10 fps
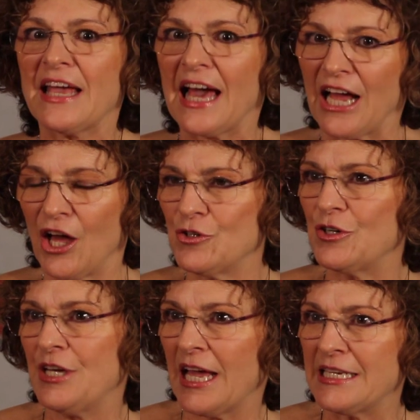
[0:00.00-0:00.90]
they got a
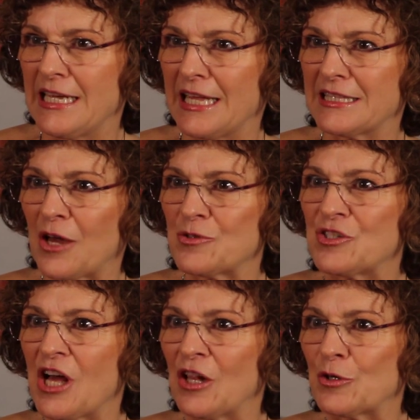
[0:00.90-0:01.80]

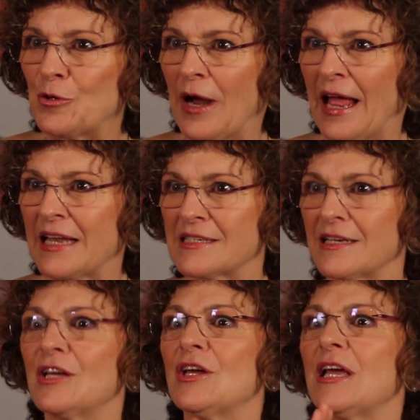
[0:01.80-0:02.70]
$198,000 grant
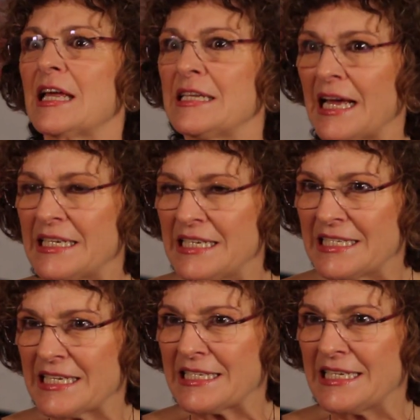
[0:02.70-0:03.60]
in
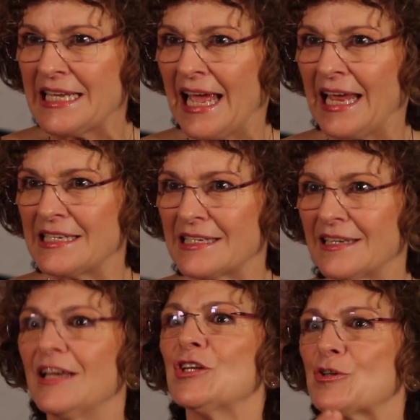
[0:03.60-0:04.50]
1968
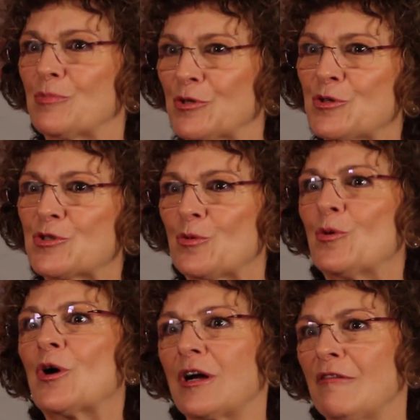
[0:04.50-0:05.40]
to produce the
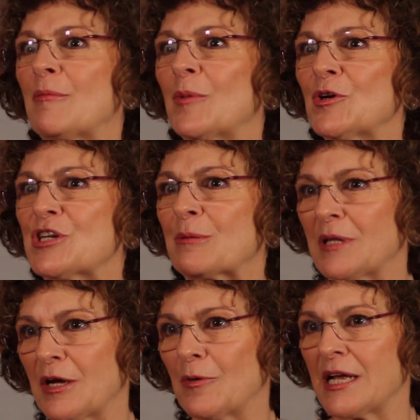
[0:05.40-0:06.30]
work of emerging
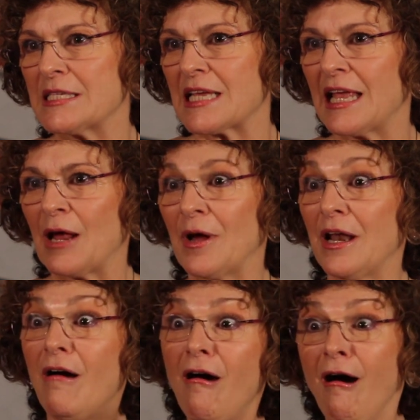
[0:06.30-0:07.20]
playwrights. And I went,
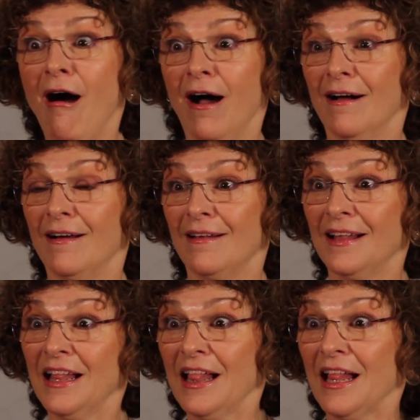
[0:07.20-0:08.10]

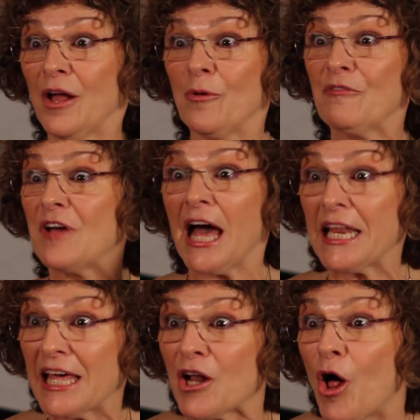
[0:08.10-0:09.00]
we've got
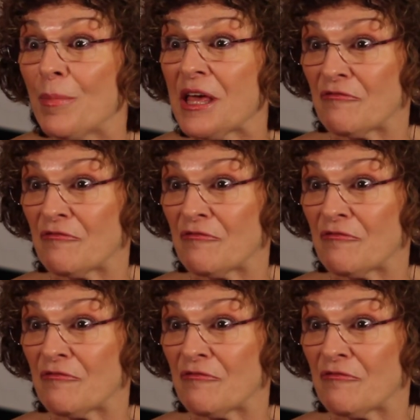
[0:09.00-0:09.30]
to get Albee